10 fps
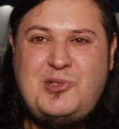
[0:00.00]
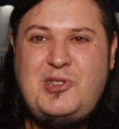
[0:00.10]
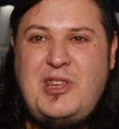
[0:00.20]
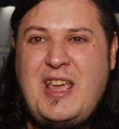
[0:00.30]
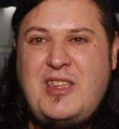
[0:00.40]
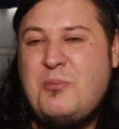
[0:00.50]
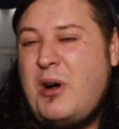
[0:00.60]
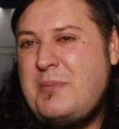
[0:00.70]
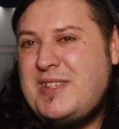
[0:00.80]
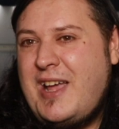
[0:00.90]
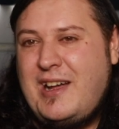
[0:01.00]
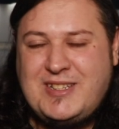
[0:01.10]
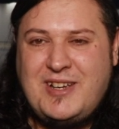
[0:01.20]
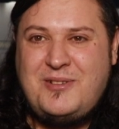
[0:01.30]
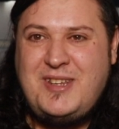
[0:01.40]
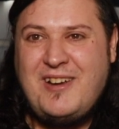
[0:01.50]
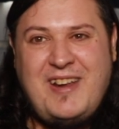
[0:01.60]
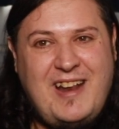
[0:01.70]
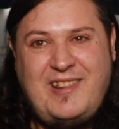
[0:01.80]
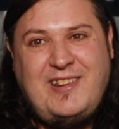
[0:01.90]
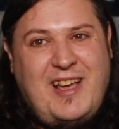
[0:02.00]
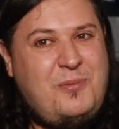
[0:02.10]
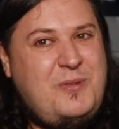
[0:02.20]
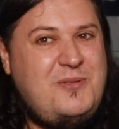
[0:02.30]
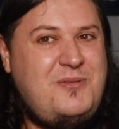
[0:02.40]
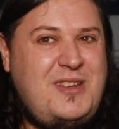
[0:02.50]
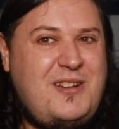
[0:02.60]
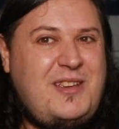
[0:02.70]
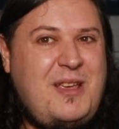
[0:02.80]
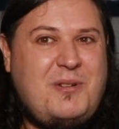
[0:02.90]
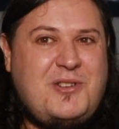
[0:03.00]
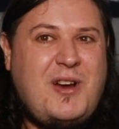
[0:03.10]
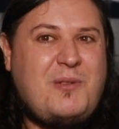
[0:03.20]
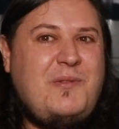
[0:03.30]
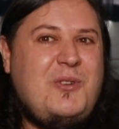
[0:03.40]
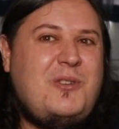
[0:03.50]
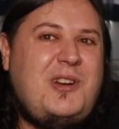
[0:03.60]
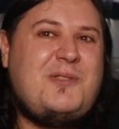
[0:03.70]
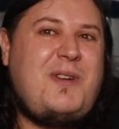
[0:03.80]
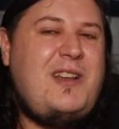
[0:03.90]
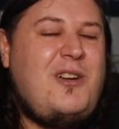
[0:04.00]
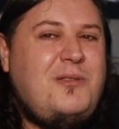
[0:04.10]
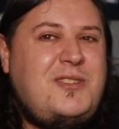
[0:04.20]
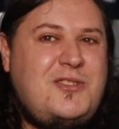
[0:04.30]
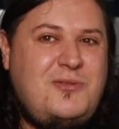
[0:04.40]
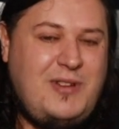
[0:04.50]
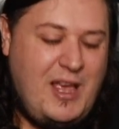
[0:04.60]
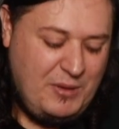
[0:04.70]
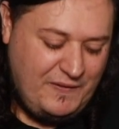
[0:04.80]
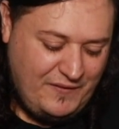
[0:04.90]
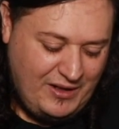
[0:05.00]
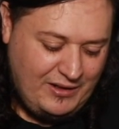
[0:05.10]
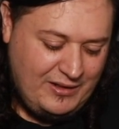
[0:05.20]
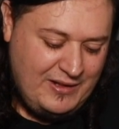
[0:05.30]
Yeah, you might miss out. So, you know, anything to help you, keep on track with your great old school gaming fun.